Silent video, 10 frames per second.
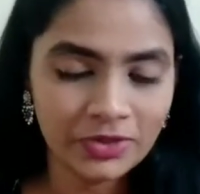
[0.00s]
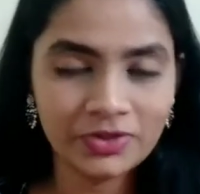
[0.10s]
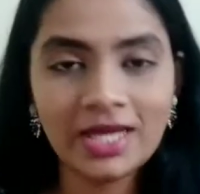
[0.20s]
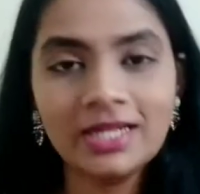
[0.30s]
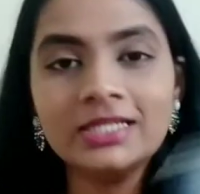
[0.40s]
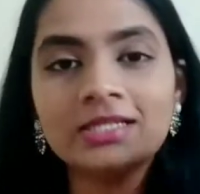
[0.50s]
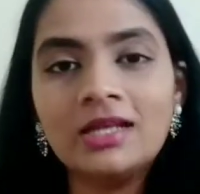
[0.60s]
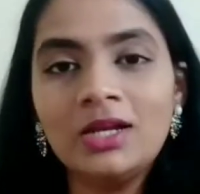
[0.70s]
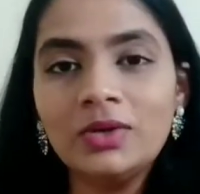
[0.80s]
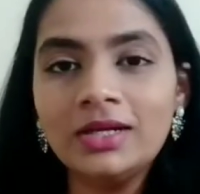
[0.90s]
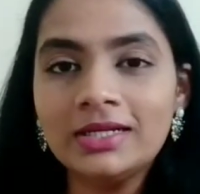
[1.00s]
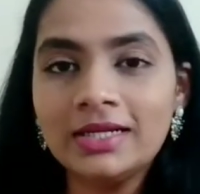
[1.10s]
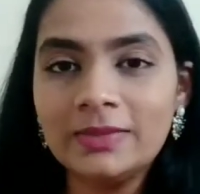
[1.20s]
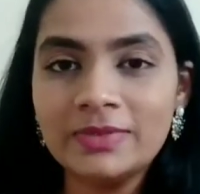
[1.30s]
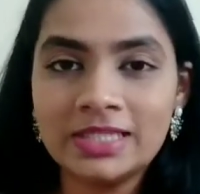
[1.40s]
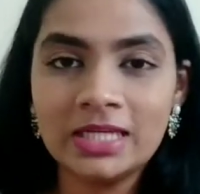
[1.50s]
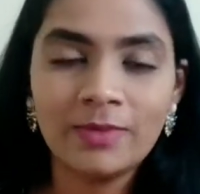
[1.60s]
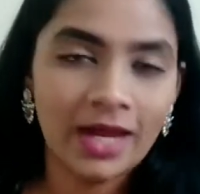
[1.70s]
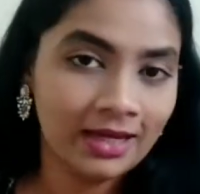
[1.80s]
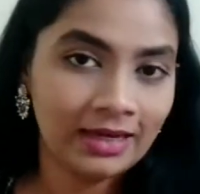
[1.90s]
So that is Local Girl Missing
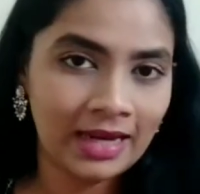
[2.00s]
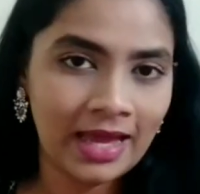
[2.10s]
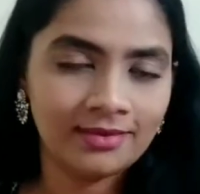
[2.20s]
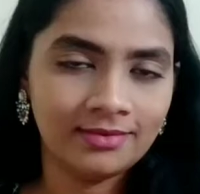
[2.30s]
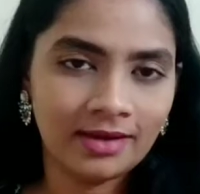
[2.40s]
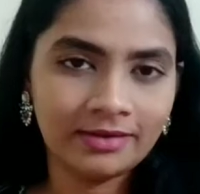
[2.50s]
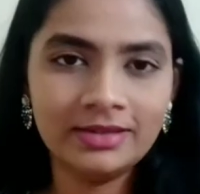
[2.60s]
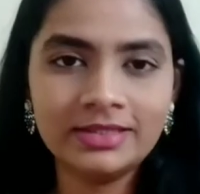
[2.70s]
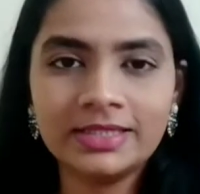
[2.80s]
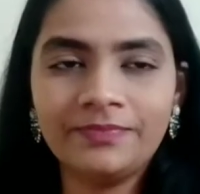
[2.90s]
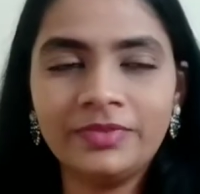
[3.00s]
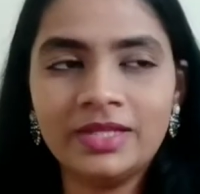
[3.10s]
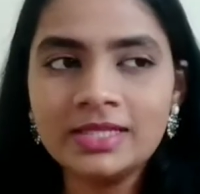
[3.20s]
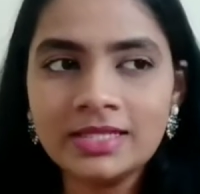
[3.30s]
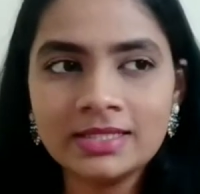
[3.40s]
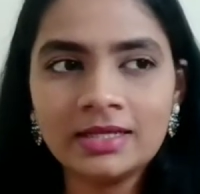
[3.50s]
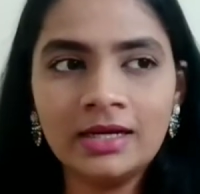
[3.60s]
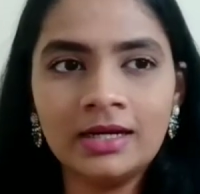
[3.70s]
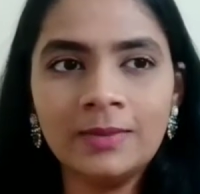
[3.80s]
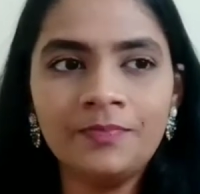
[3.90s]
by Claire Douglas. This is
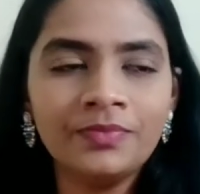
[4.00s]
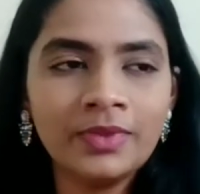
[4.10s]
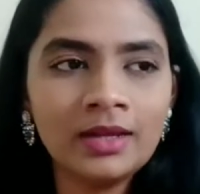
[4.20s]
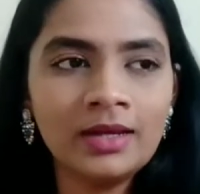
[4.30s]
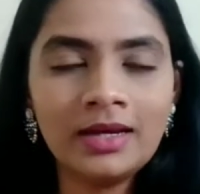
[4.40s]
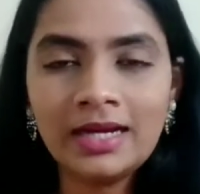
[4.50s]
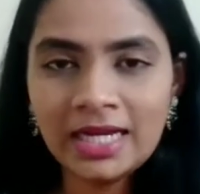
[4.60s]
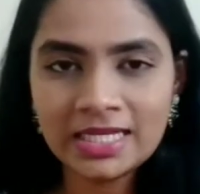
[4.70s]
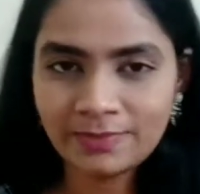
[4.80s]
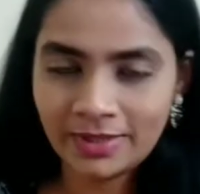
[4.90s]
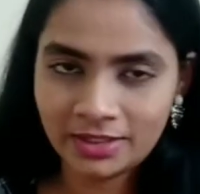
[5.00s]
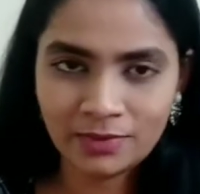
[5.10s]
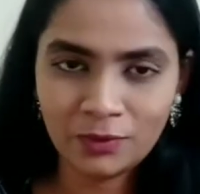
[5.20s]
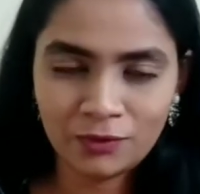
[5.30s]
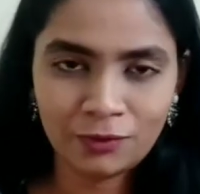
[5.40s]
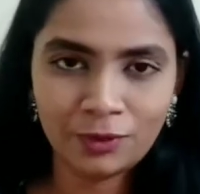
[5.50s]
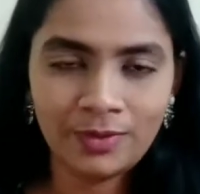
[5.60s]
unexpected book for